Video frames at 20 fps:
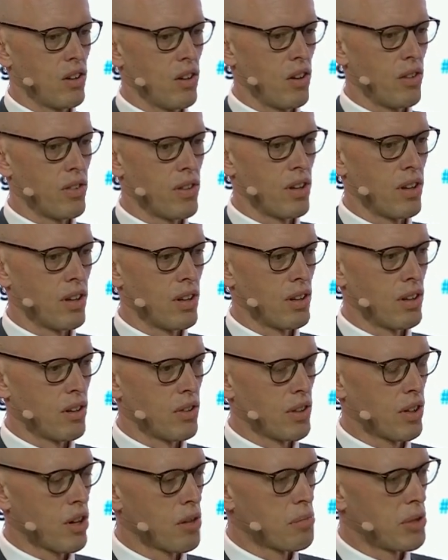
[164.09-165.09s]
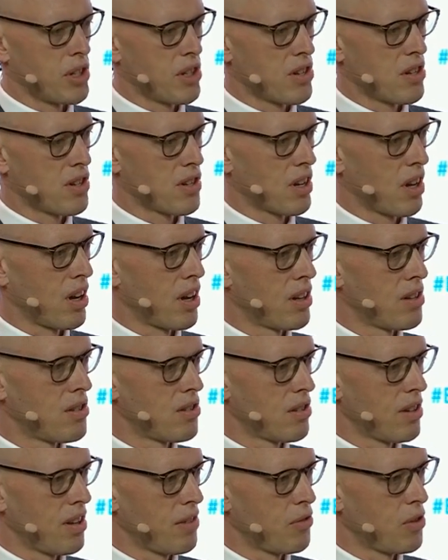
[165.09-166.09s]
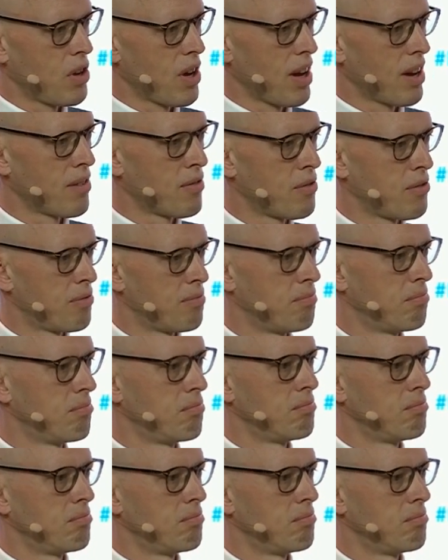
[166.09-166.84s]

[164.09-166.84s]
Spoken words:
On the competition side, if you have